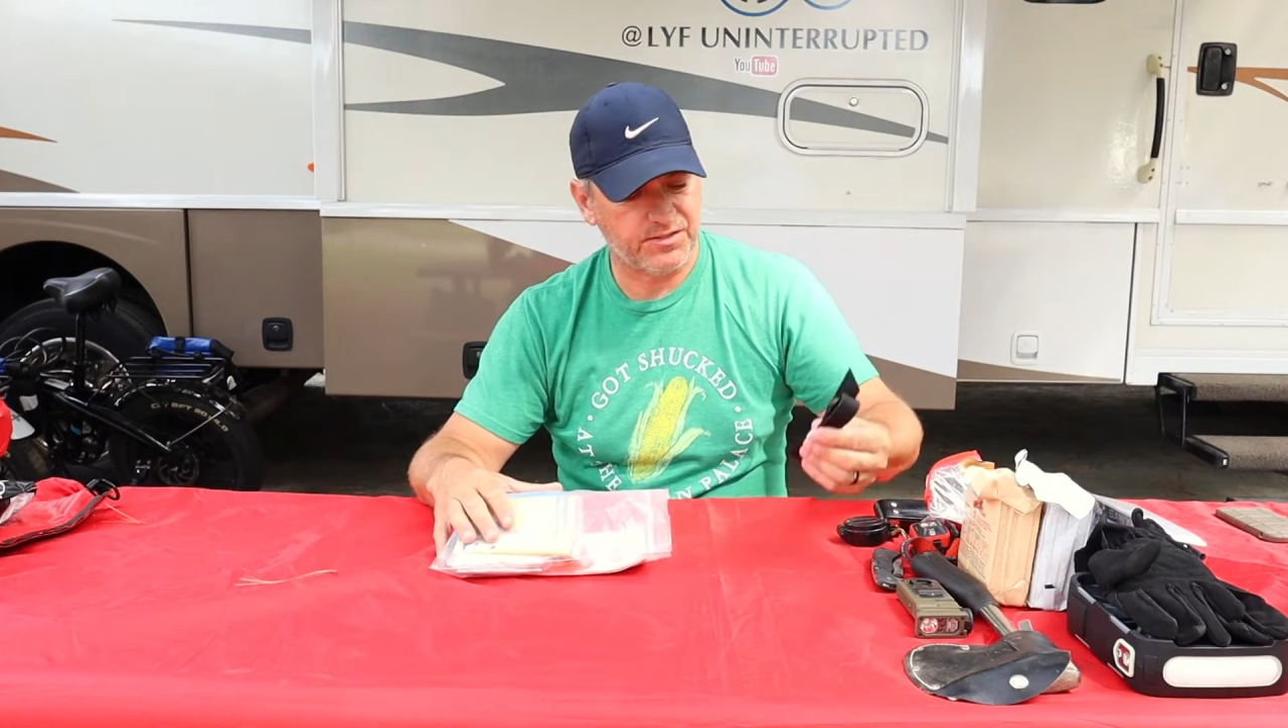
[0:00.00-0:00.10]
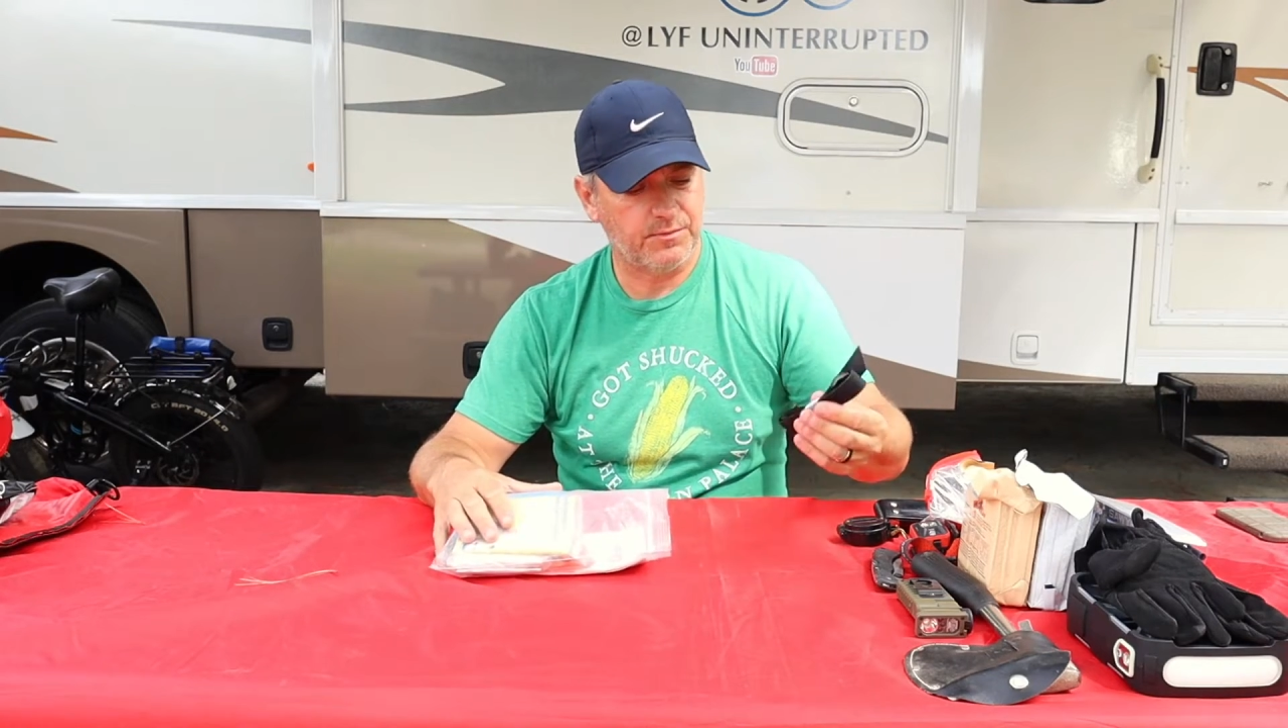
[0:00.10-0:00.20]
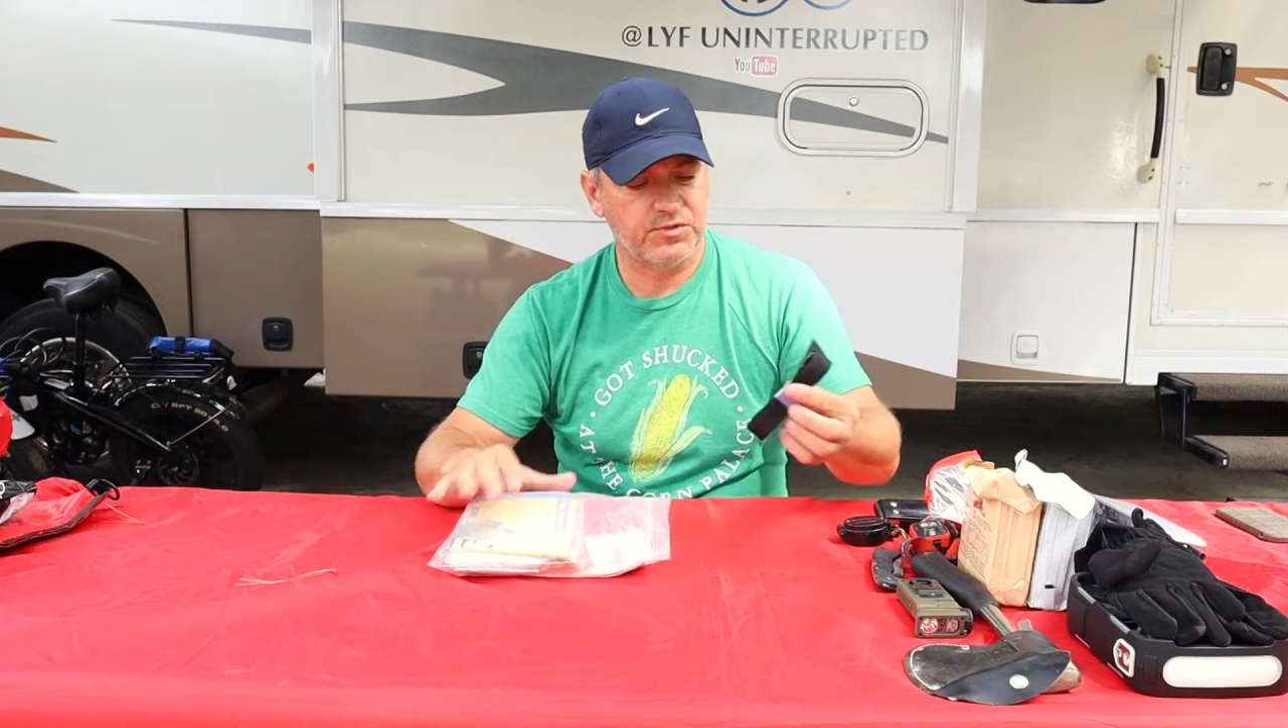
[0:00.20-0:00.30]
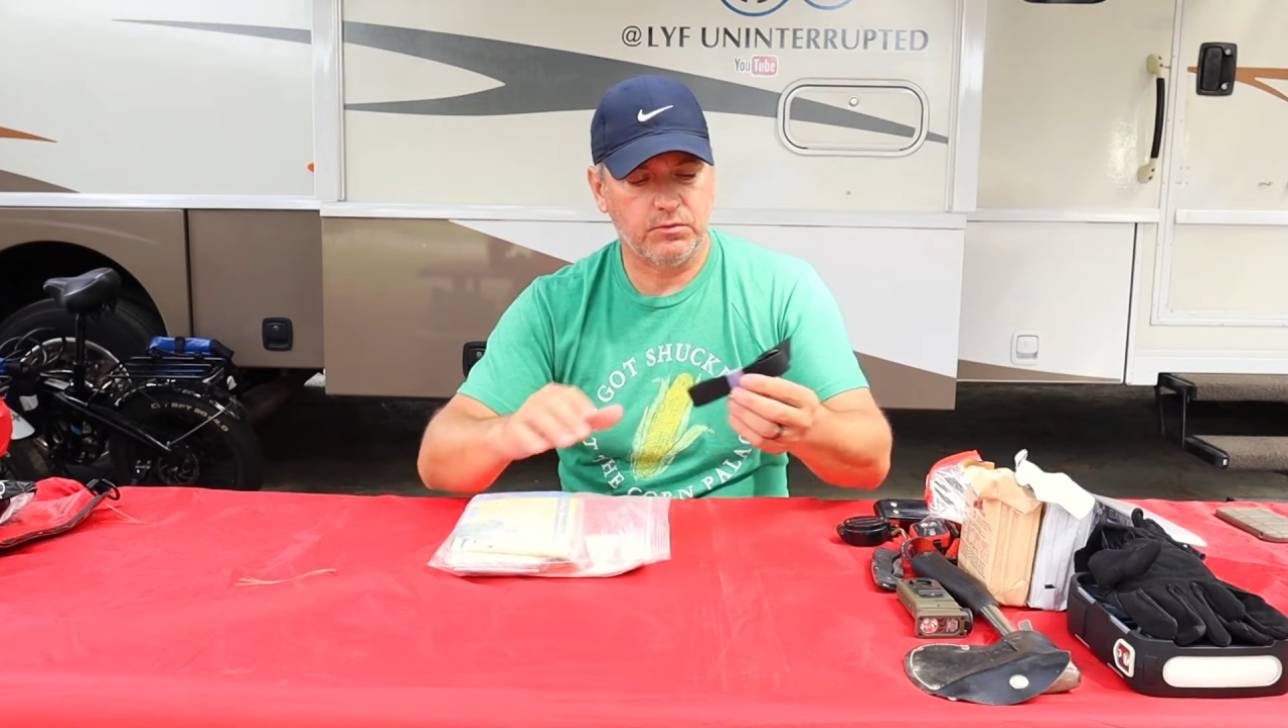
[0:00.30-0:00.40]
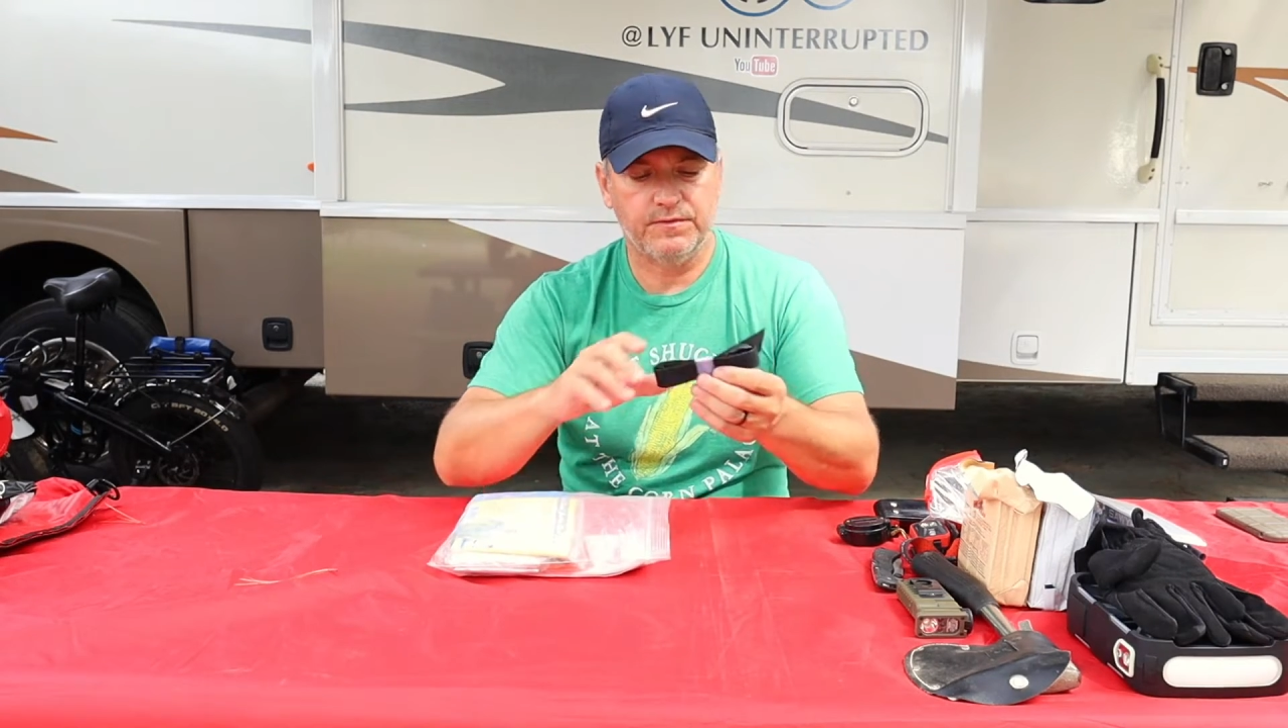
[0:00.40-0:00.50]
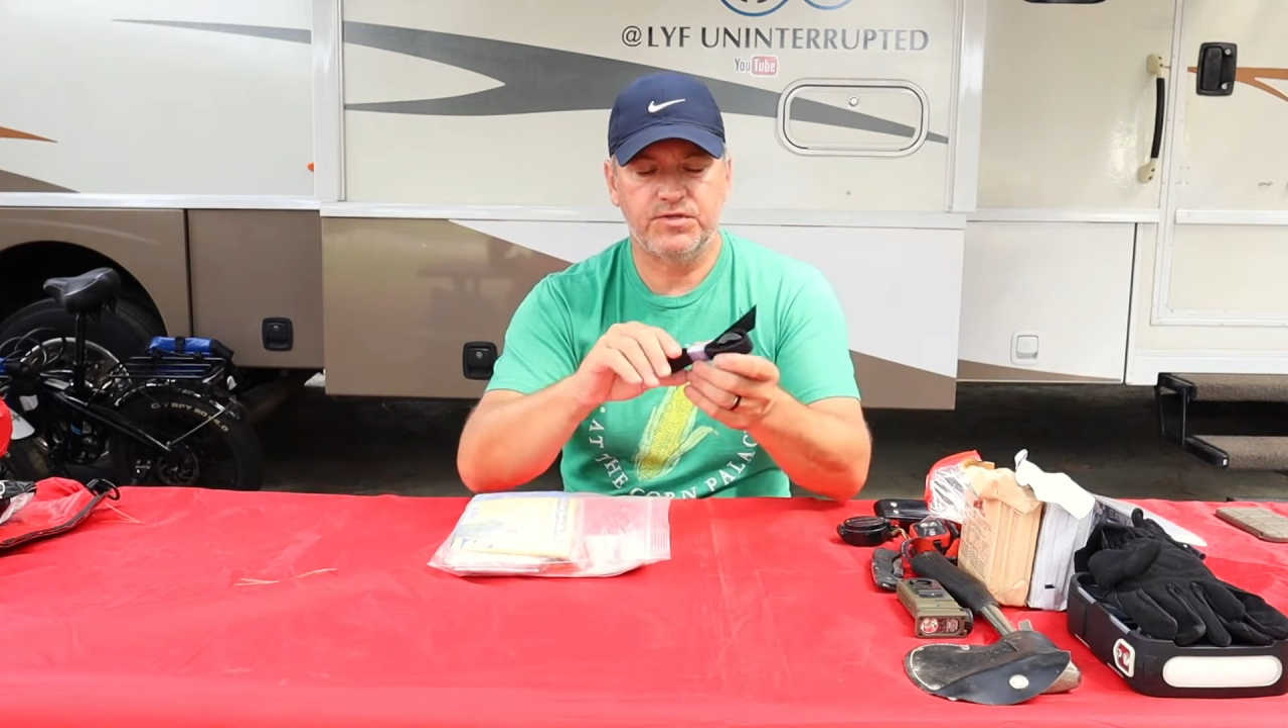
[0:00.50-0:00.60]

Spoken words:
some sort of